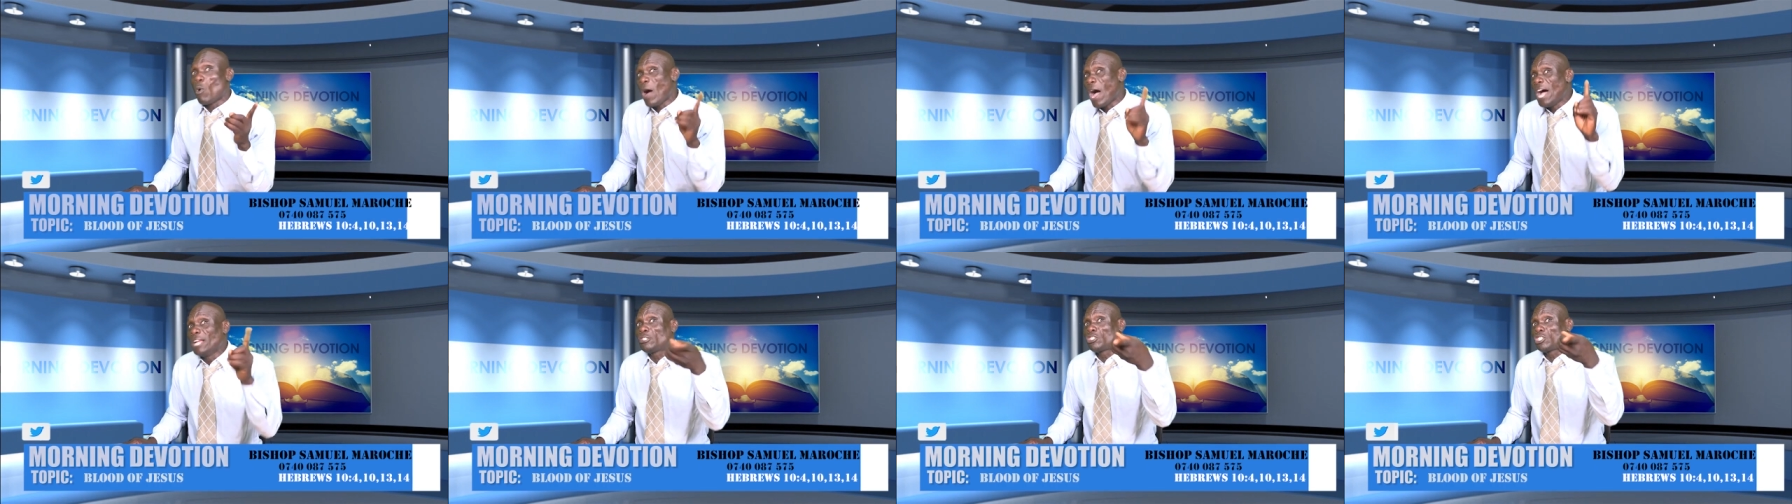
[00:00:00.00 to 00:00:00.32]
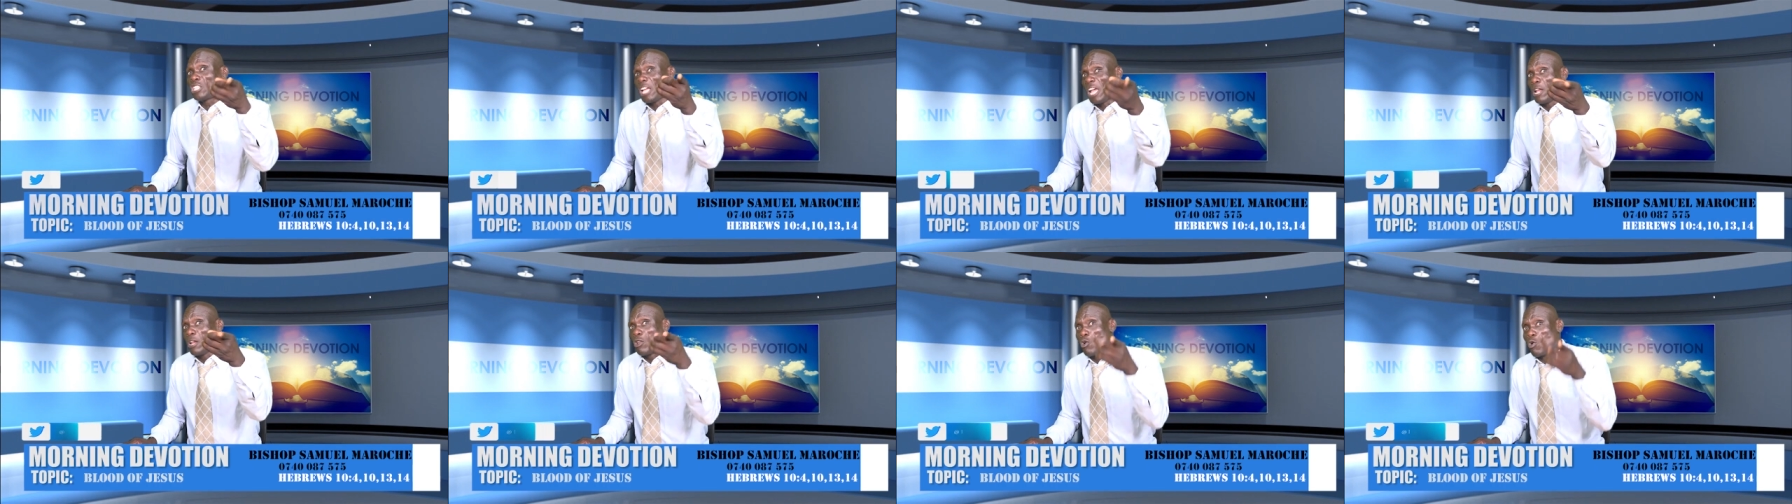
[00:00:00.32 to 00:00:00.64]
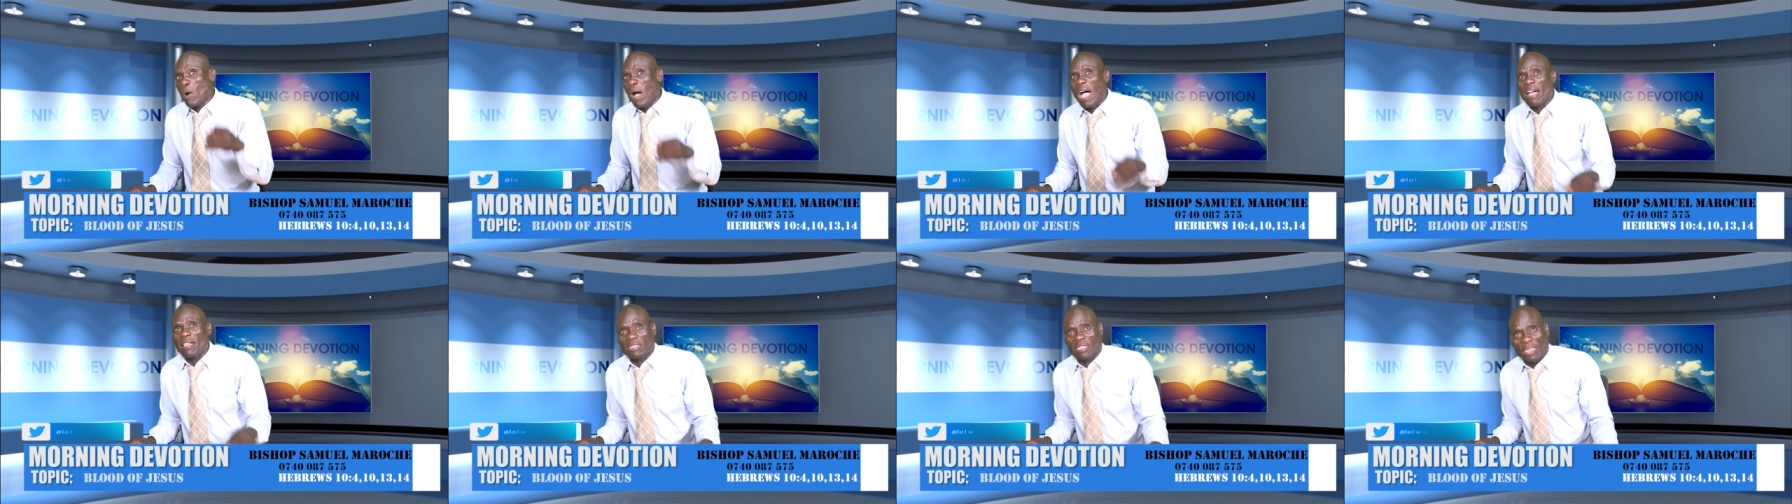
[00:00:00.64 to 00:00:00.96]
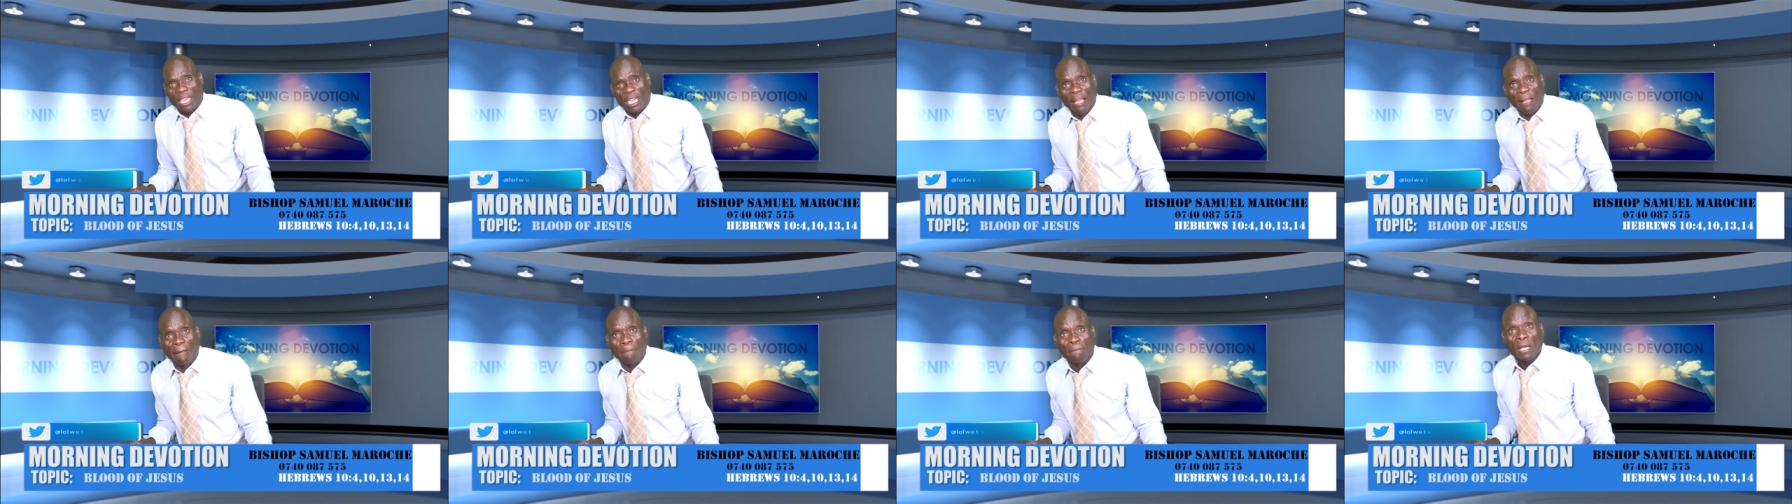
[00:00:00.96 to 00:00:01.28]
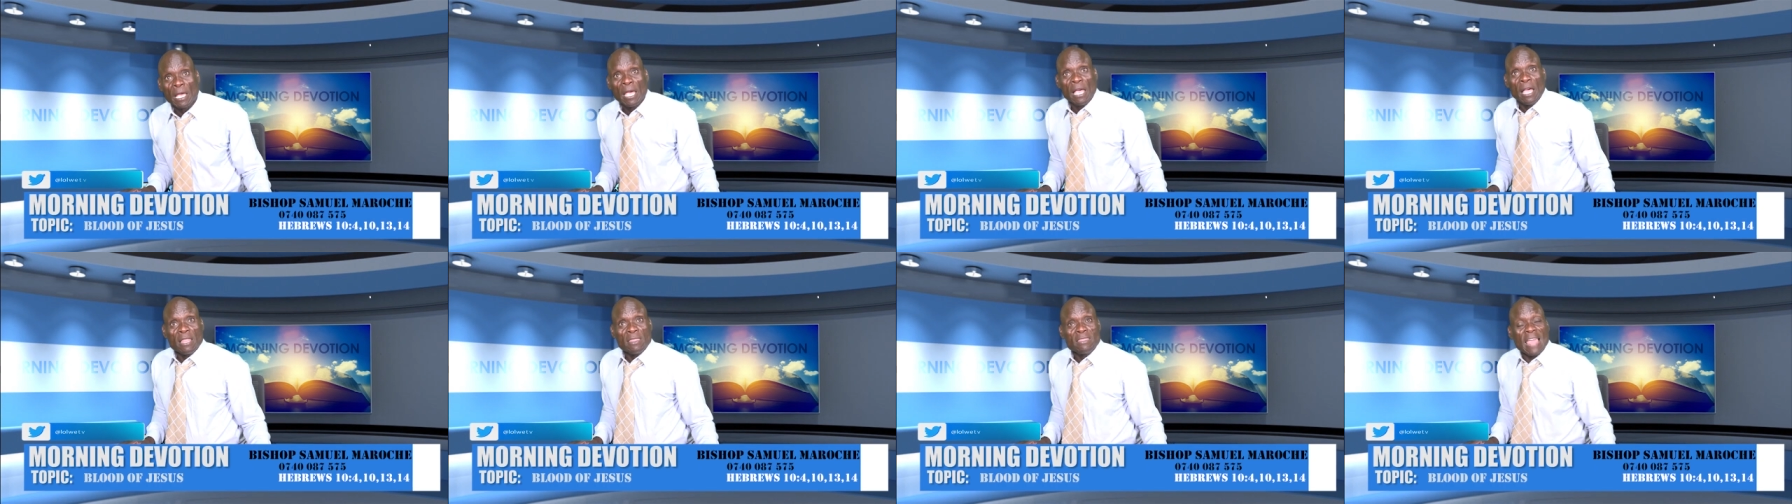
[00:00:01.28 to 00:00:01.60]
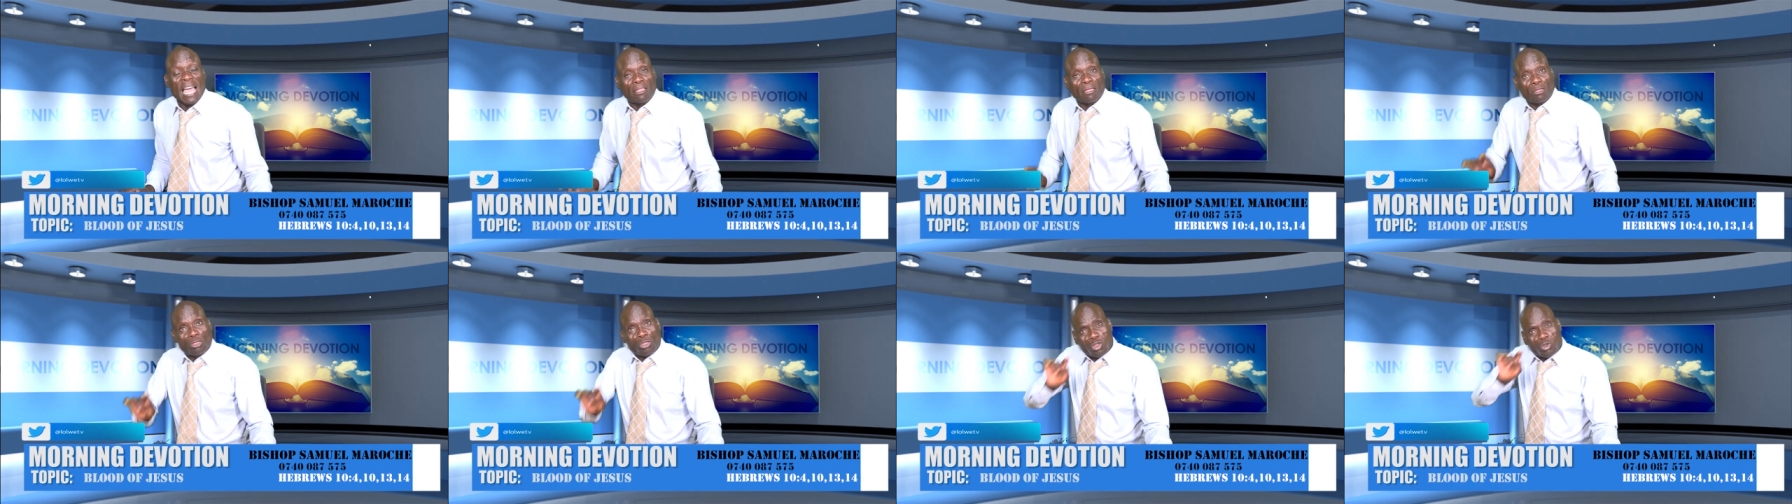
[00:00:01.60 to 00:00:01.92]
I want to tell you one thing,
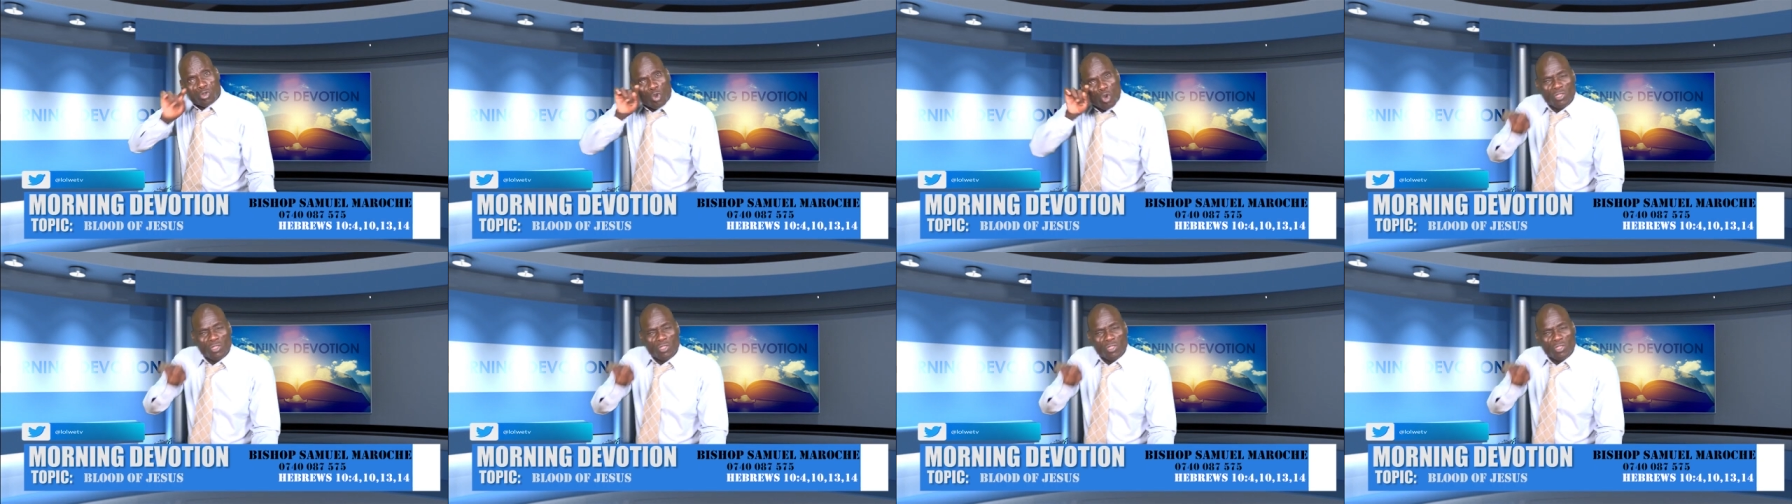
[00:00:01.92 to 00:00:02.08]
that